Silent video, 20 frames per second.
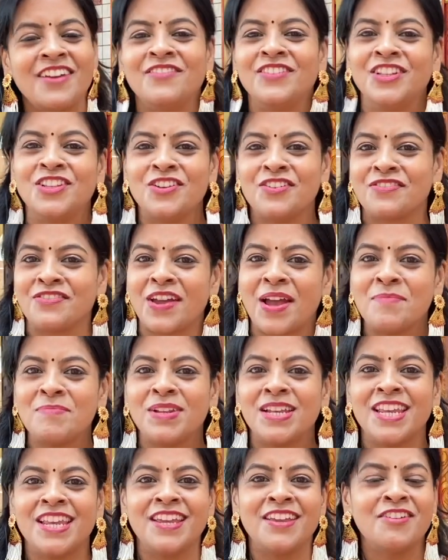with your
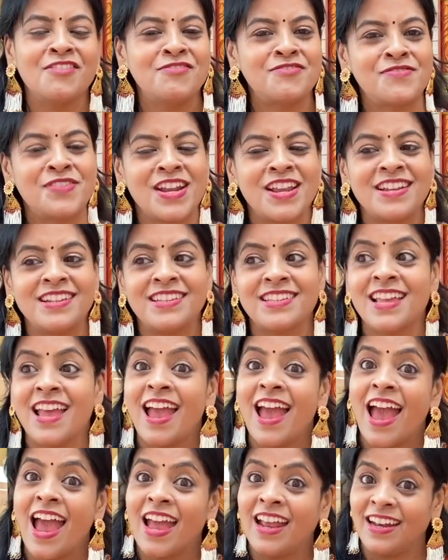family, friends,
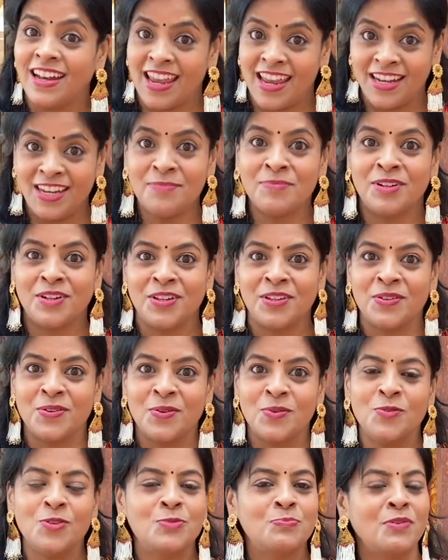and anybody
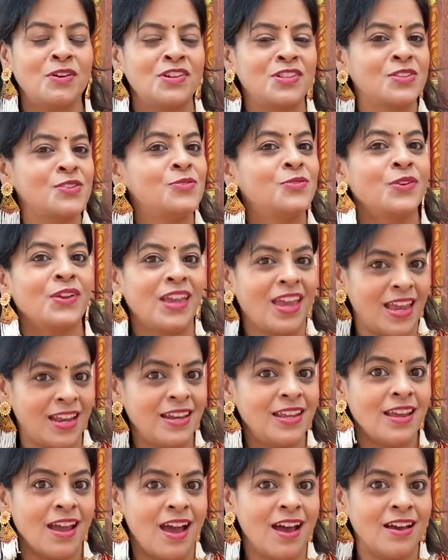who's pursuing
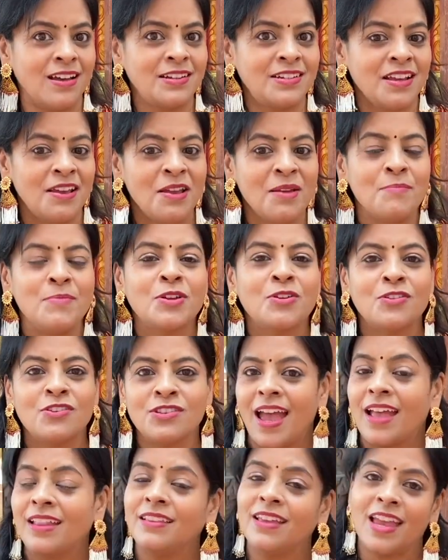any art,
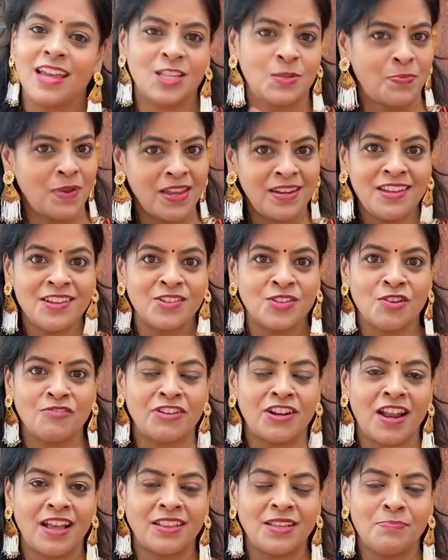because the experience of
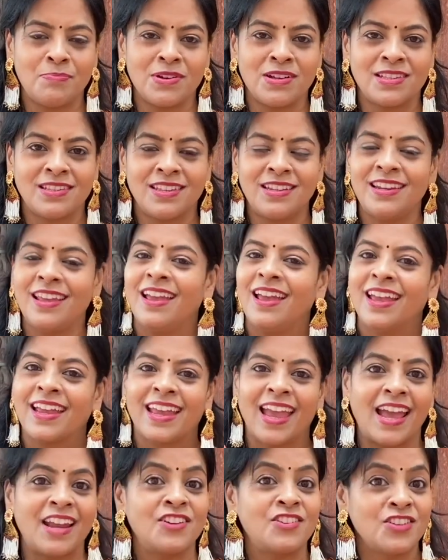another person
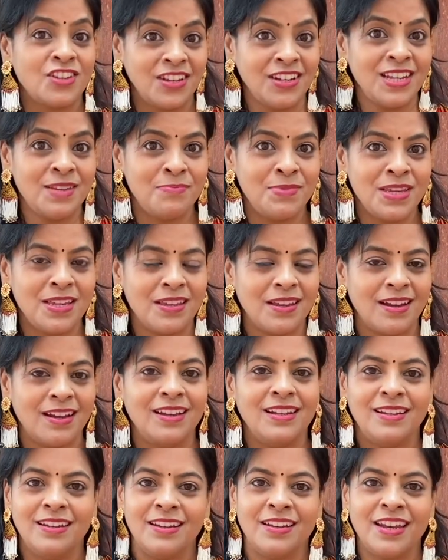can really be
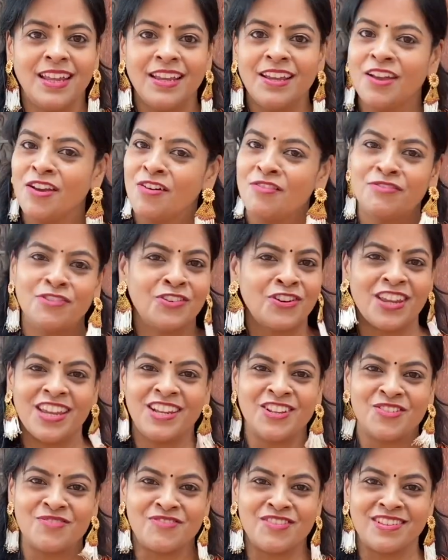a learning for
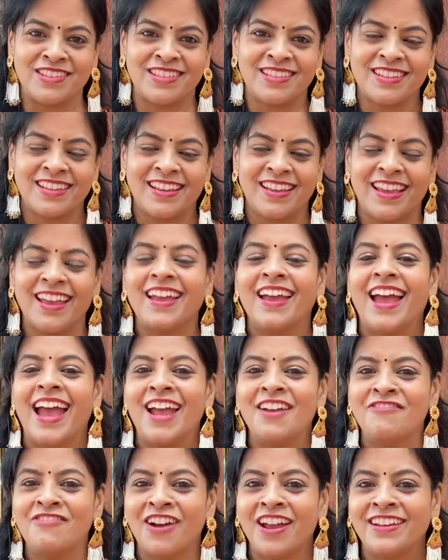each of us.
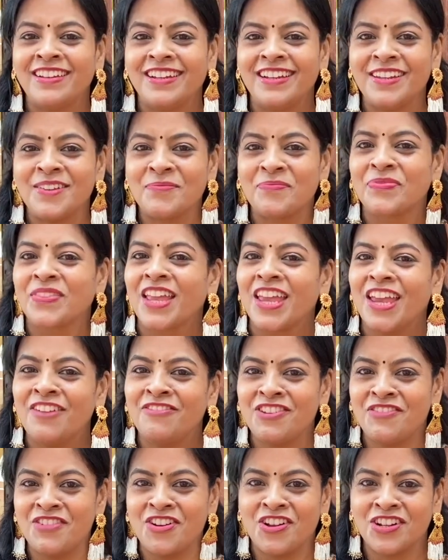And finally, if
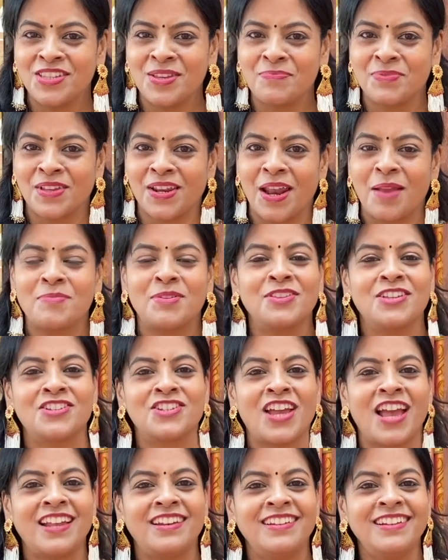you've not subscribed to the
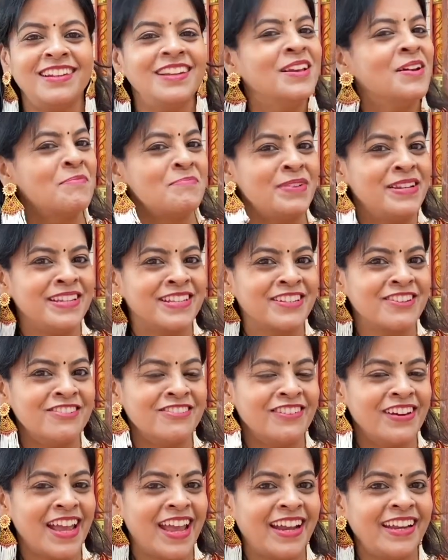channel, please
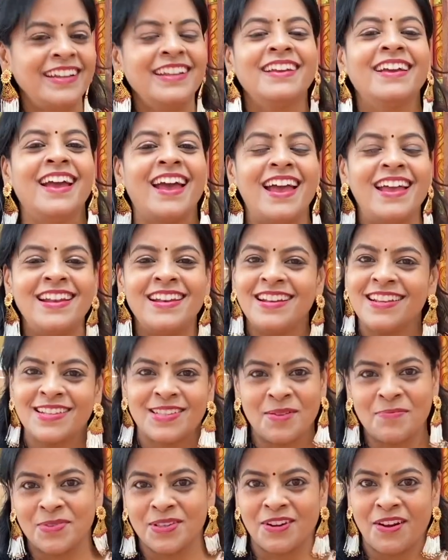go ahead and
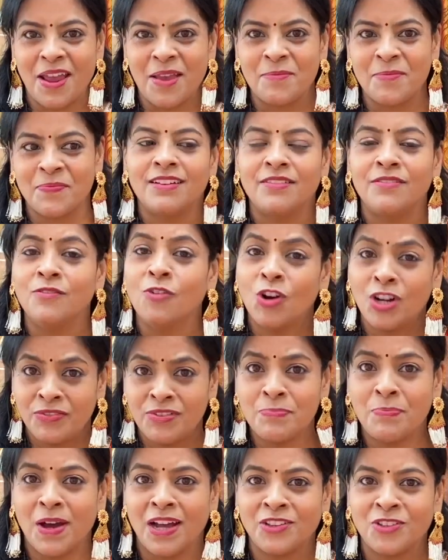subscribe.
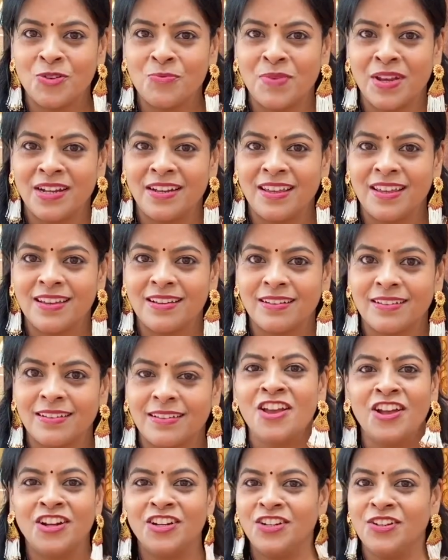Whatever path you may take,
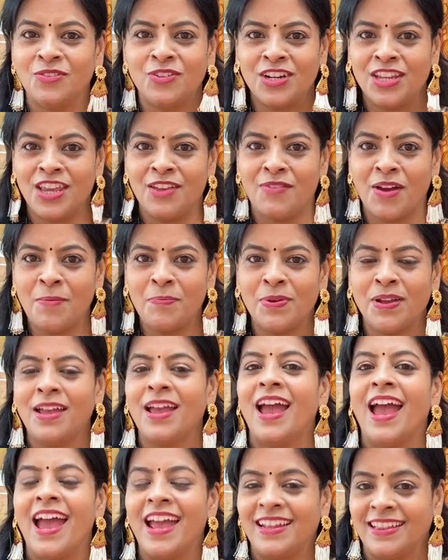don't give up,
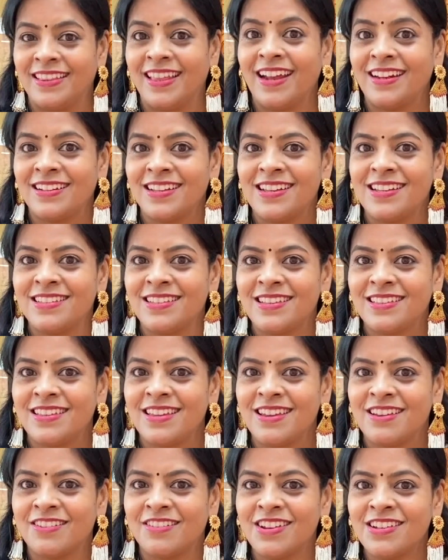and that is the
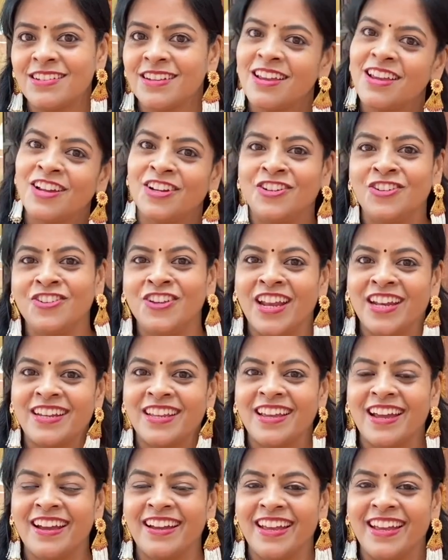secret to
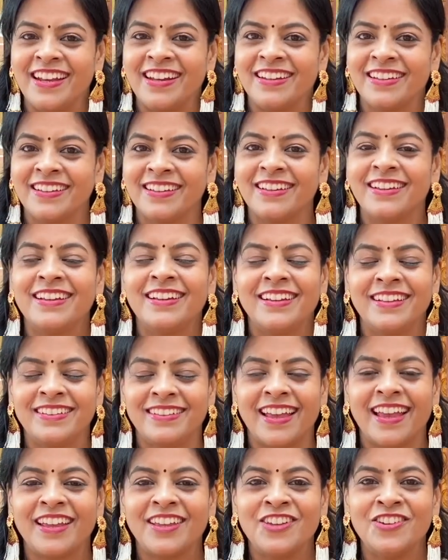getting ahead.
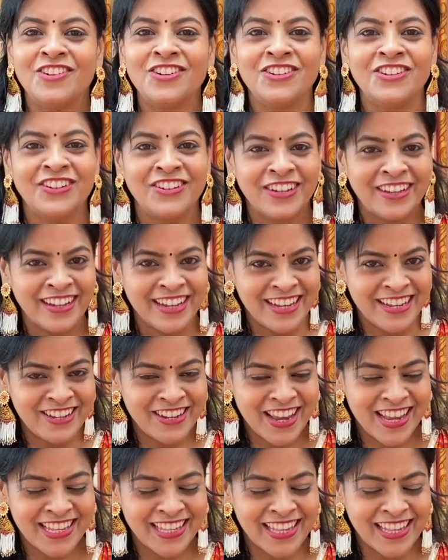Thank you. Jai